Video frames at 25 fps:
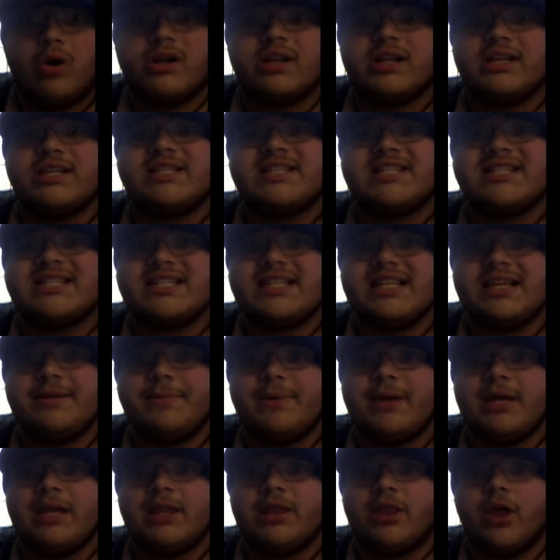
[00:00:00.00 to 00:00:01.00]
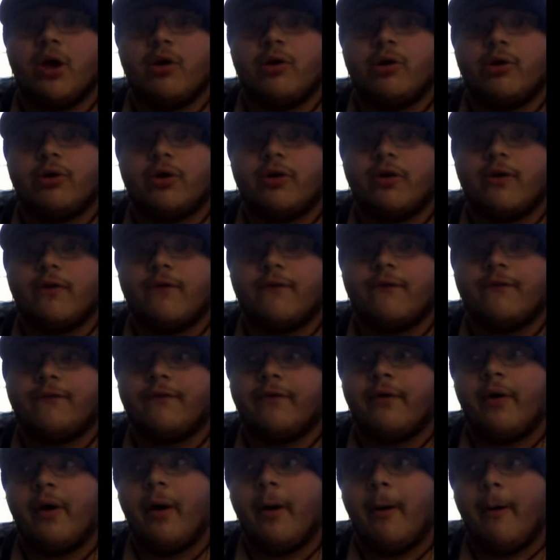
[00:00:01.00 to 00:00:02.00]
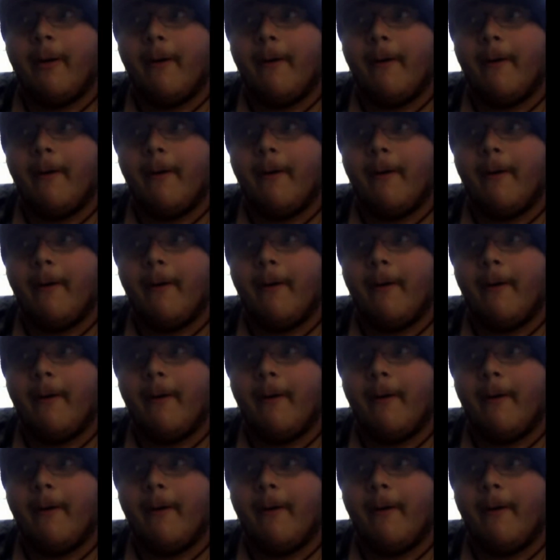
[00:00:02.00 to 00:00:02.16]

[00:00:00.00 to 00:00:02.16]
What a steaming load of.